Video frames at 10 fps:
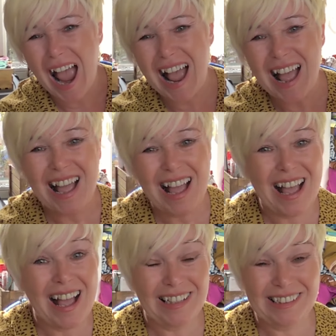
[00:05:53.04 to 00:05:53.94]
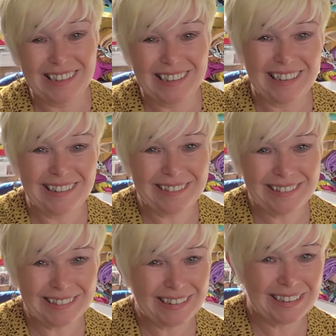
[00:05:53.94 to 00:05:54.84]
I
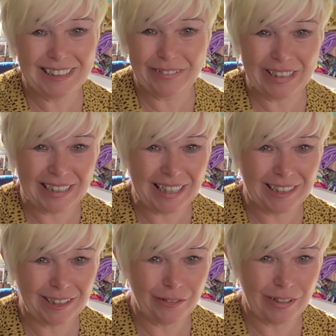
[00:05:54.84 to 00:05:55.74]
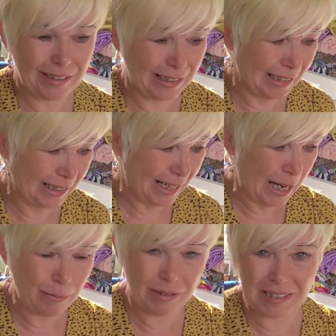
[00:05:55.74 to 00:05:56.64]
love all the little
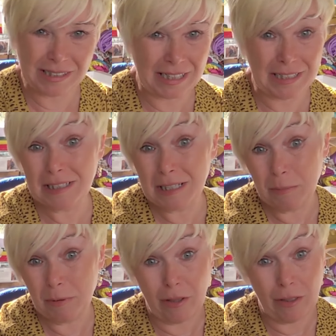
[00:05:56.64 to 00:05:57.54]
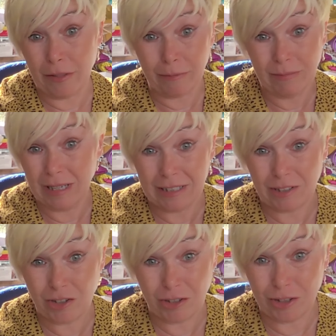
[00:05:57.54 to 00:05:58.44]
labels and things they've put on them.
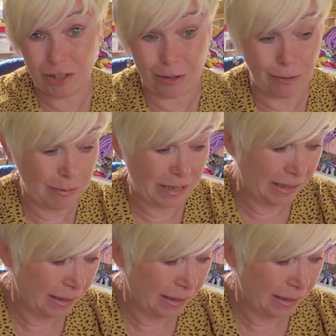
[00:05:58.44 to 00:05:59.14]
It's just so me.